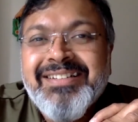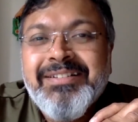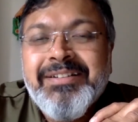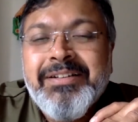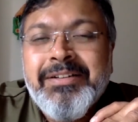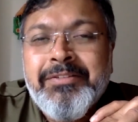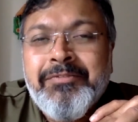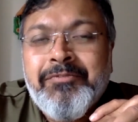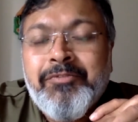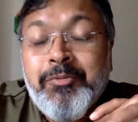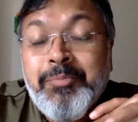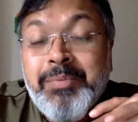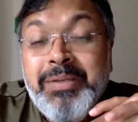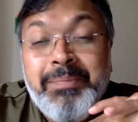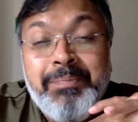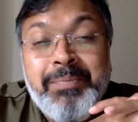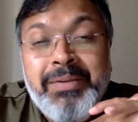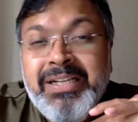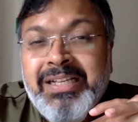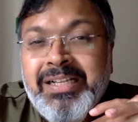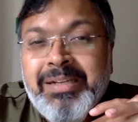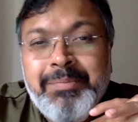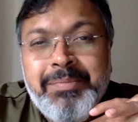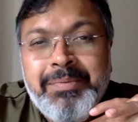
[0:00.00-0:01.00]
For me,
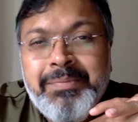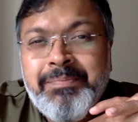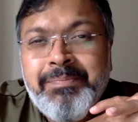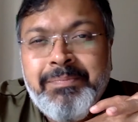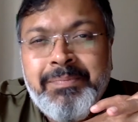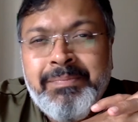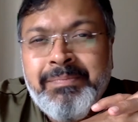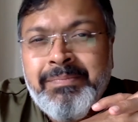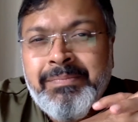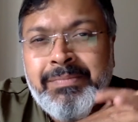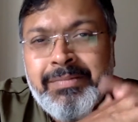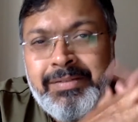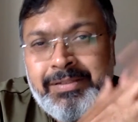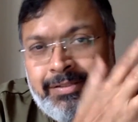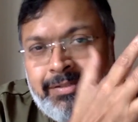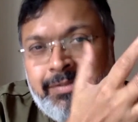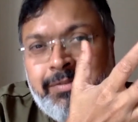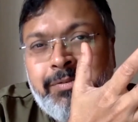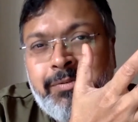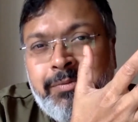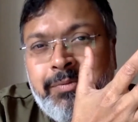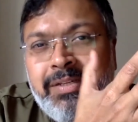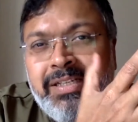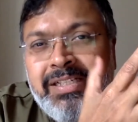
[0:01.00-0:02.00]
pilgrim
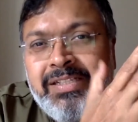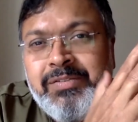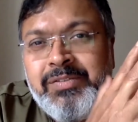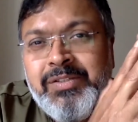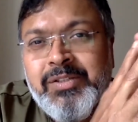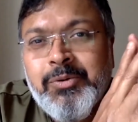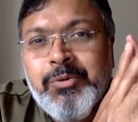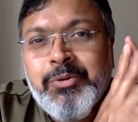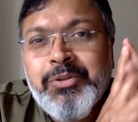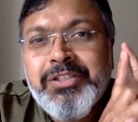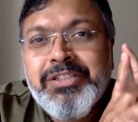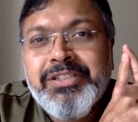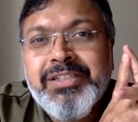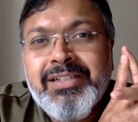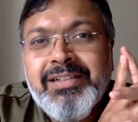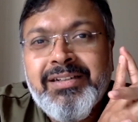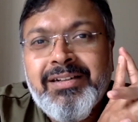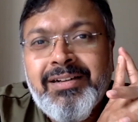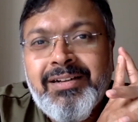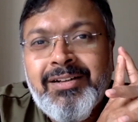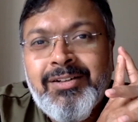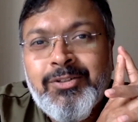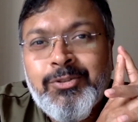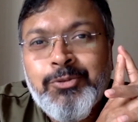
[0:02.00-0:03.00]
is the
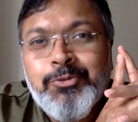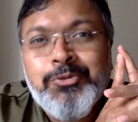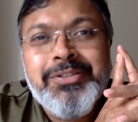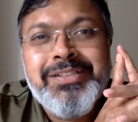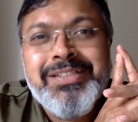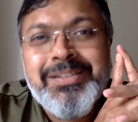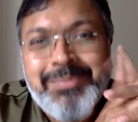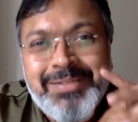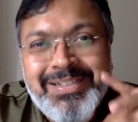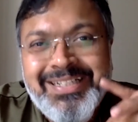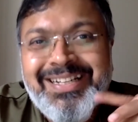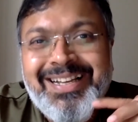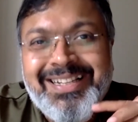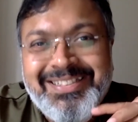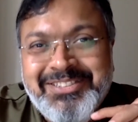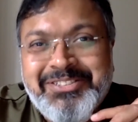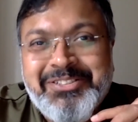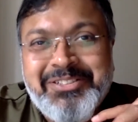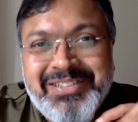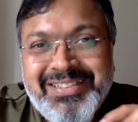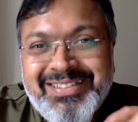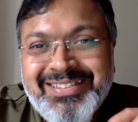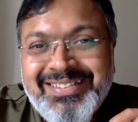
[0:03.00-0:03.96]
original tourism industry.